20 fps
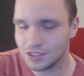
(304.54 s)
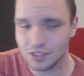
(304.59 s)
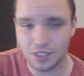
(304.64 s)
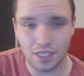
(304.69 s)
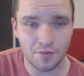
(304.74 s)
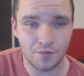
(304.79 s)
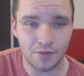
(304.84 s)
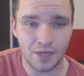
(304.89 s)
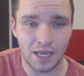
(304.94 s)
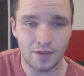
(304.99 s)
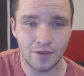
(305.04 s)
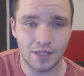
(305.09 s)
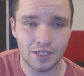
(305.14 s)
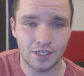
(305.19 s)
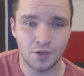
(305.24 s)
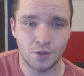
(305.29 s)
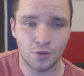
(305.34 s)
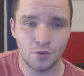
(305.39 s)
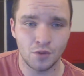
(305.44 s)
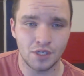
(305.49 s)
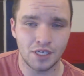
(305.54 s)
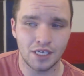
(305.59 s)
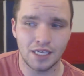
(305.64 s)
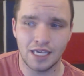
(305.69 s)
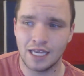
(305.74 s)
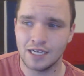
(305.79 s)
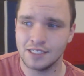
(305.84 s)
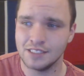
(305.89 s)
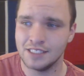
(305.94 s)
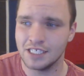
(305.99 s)
and stuff, kind of like you're
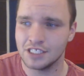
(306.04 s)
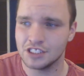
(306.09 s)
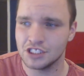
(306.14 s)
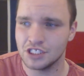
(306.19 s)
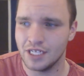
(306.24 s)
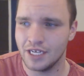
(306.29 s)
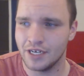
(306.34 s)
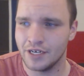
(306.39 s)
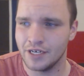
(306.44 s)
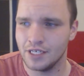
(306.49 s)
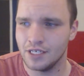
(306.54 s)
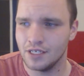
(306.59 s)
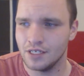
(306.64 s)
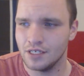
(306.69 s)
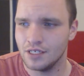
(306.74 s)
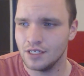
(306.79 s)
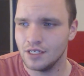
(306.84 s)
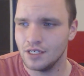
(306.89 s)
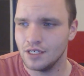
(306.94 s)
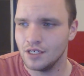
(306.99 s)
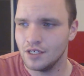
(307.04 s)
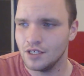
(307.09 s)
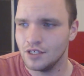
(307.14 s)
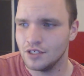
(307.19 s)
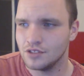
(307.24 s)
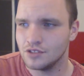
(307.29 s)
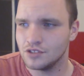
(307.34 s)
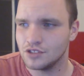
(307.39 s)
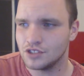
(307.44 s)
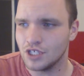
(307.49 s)
looking at a dictionary.
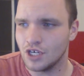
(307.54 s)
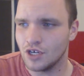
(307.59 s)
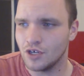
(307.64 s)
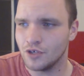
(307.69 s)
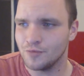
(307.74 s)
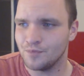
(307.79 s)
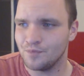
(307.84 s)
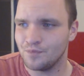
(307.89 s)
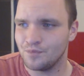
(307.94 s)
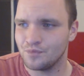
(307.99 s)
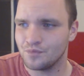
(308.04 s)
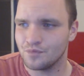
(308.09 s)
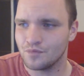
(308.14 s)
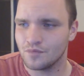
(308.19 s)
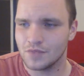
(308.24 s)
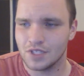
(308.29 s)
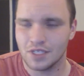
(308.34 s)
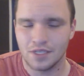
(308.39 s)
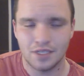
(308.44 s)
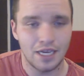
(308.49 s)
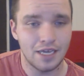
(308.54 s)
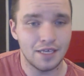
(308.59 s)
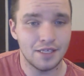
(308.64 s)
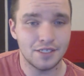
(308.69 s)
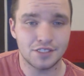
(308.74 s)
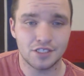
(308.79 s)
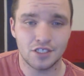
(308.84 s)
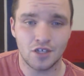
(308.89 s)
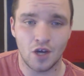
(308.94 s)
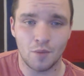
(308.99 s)
So, hey,
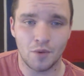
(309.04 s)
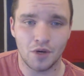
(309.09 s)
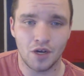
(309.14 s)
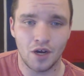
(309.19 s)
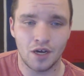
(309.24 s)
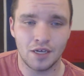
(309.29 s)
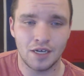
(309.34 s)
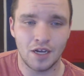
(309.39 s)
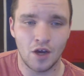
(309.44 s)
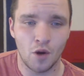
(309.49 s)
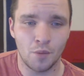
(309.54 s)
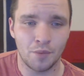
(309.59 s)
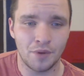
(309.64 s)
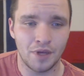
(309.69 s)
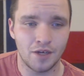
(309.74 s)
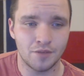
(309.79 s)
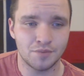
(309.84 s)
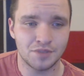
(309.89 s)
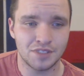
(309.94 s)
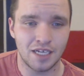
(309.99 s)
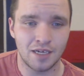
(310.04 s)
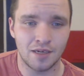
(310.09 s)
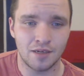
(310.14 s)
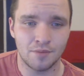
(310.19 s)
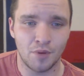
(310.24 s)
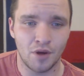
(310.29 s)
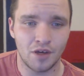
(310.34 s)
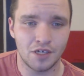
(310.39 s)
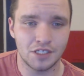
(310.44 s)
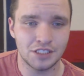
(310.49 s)
this is commogone. I hope it helps, and I
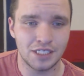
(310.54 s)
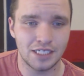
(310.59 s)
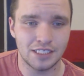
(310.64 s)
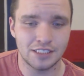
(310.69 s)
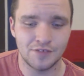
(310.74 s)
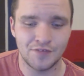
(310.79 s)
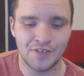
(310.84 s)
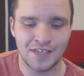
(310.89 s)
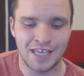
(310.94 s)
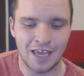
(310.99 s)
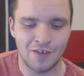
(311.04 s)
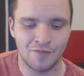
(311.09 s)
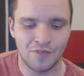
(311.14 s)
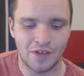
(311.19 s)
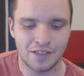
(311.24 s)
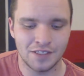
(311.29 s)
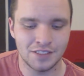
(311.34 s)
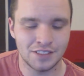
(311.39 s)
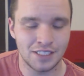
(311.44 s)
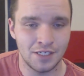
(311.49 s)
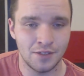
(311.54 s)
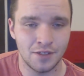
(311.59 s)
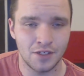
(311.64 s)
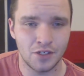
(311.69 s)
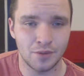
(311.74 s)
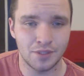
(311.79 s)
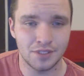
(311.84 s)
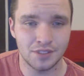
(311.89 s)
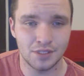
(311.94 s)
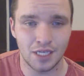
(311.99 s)
apologize if you can't find these
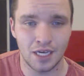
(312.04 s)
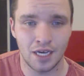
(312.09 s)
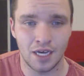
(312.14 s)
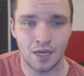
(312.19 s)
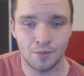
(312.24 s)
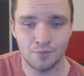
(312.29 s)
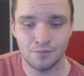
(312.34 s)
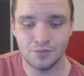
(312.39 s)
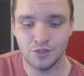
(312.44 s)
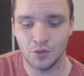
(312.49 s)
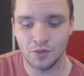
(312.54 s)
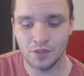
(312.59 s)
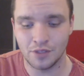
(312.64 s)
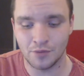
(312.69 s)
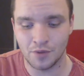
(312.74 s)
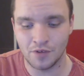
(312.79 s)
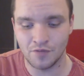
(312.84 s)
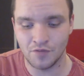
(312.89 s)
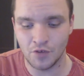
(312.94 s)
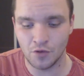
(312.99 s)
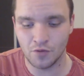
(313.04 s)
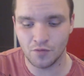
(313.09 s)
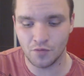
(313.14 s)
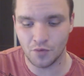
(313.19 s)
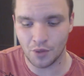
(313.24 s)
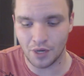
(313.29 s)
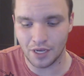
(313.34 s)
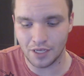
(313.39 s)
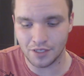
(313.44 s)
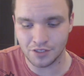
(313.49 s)
e-liquids. I'm doing the review
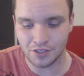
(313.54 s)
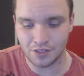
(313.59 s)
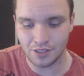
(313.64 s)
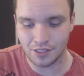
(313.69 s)
for